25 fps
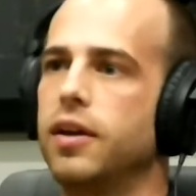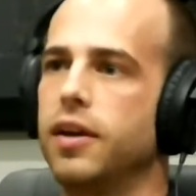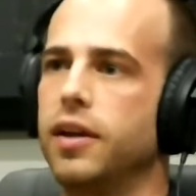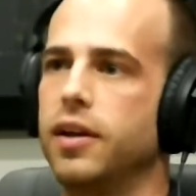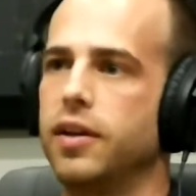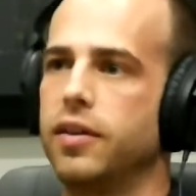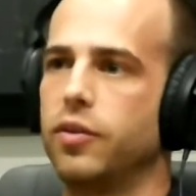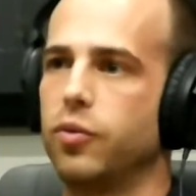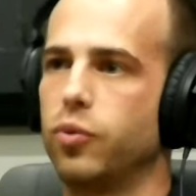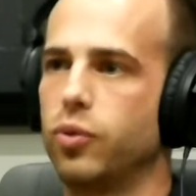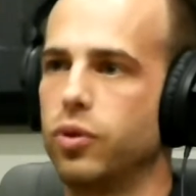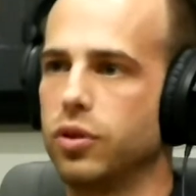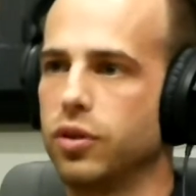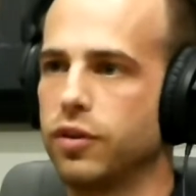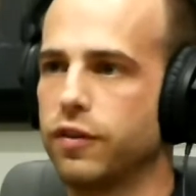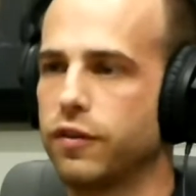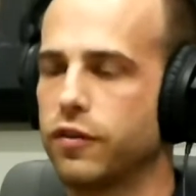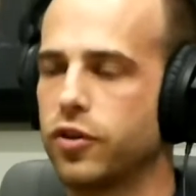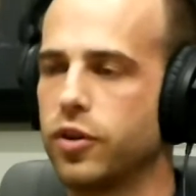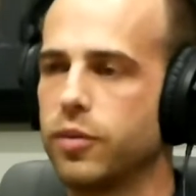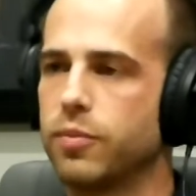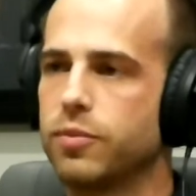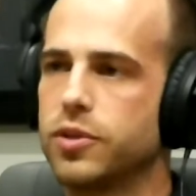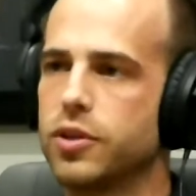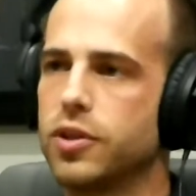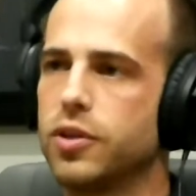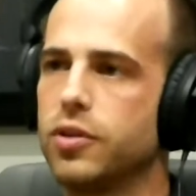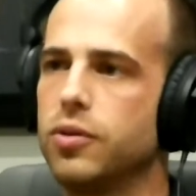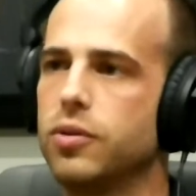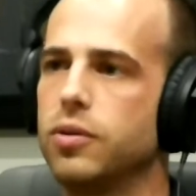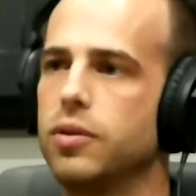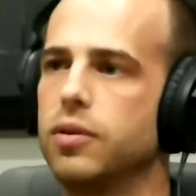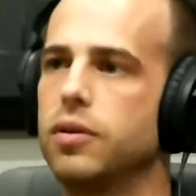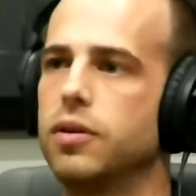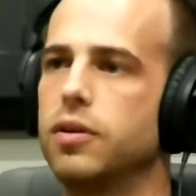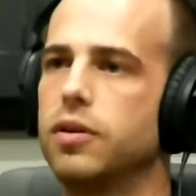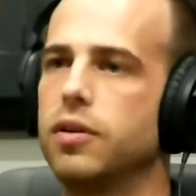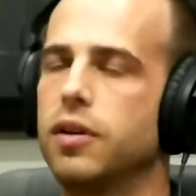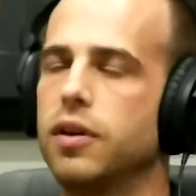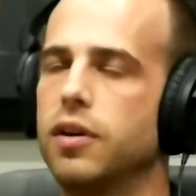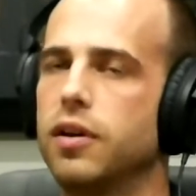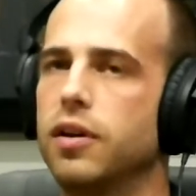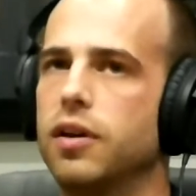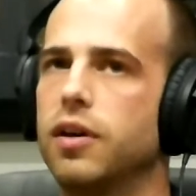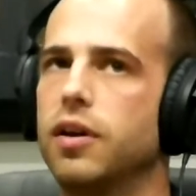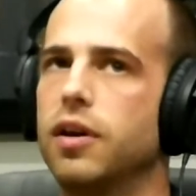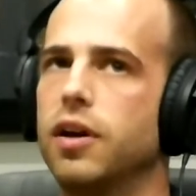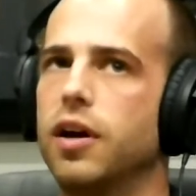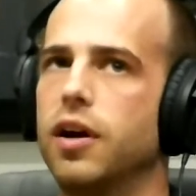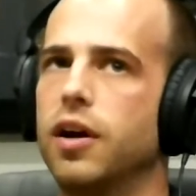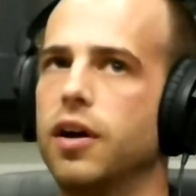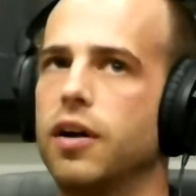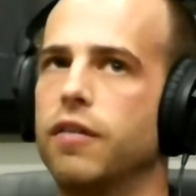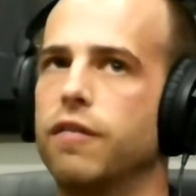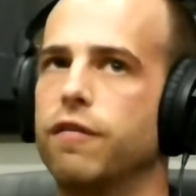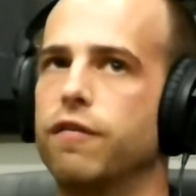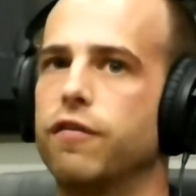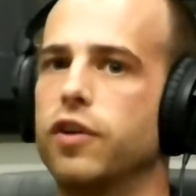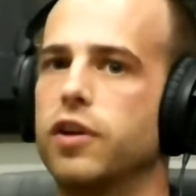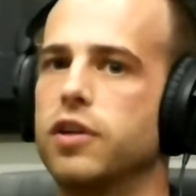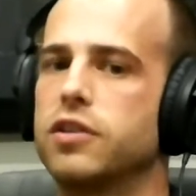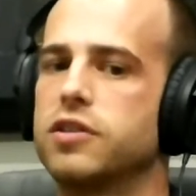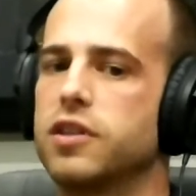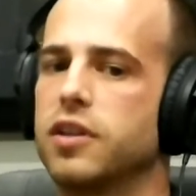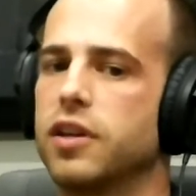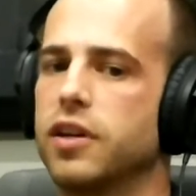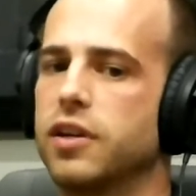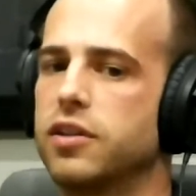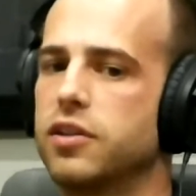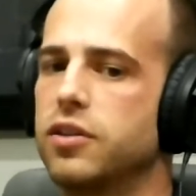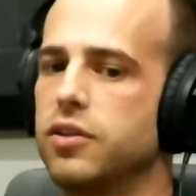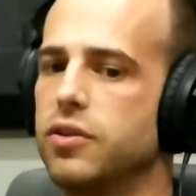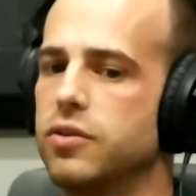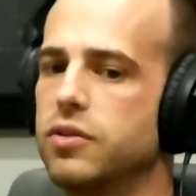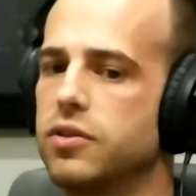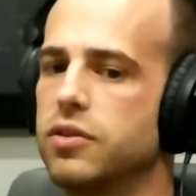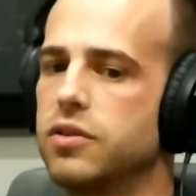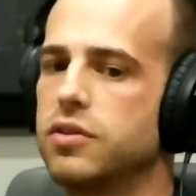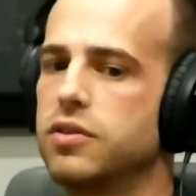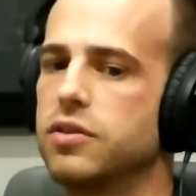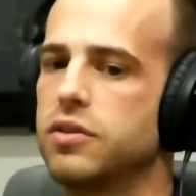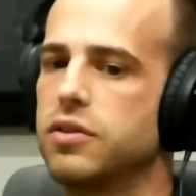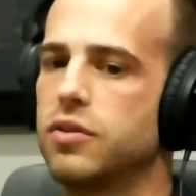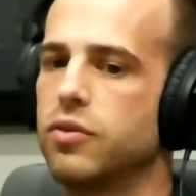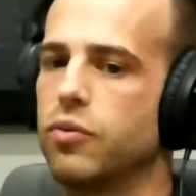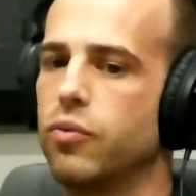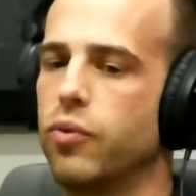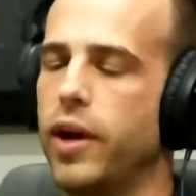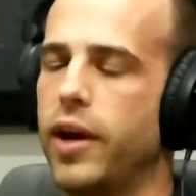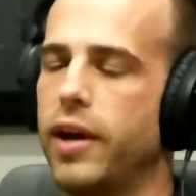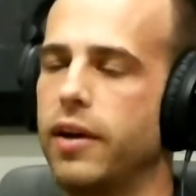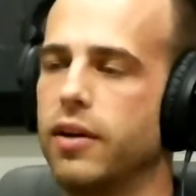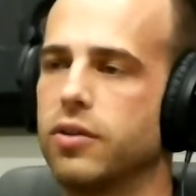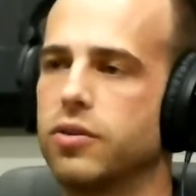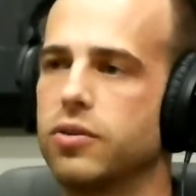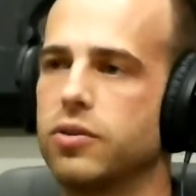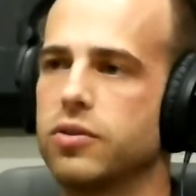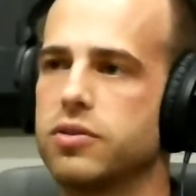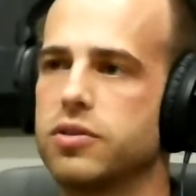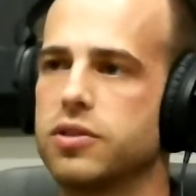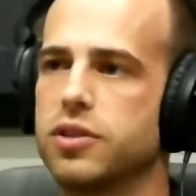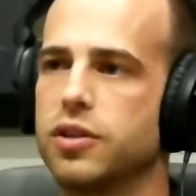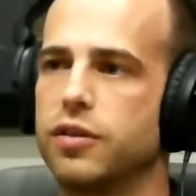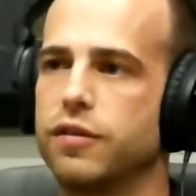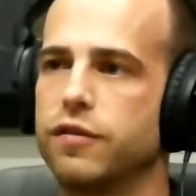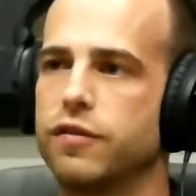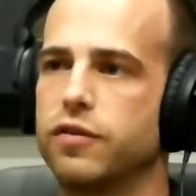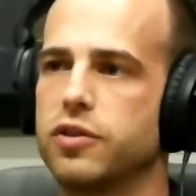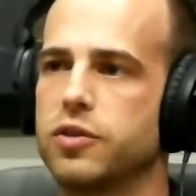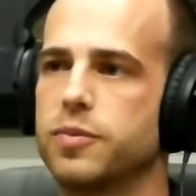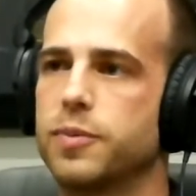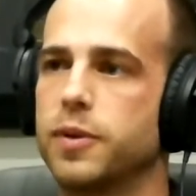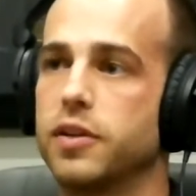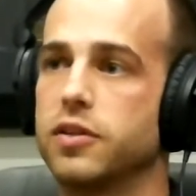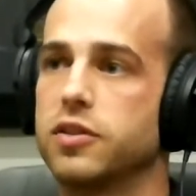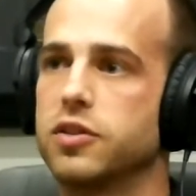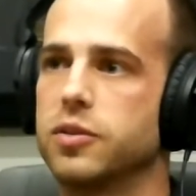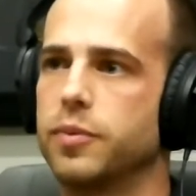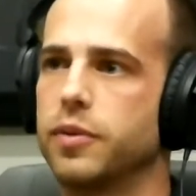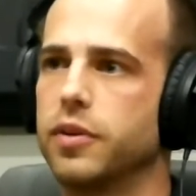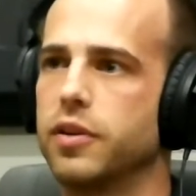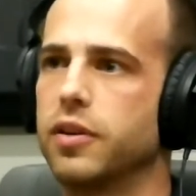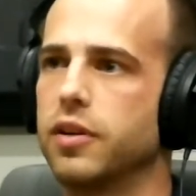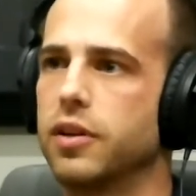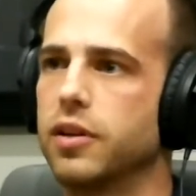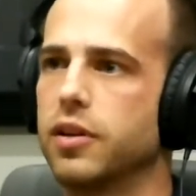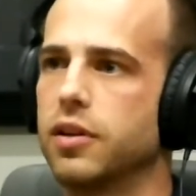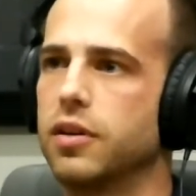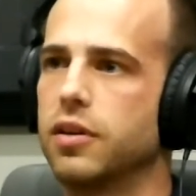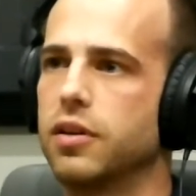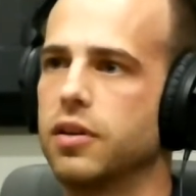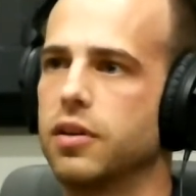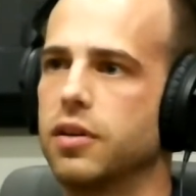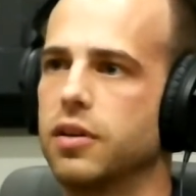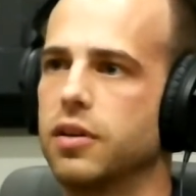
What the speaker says: In the world of crypto, a phrase I like to use is radical self-responsibility.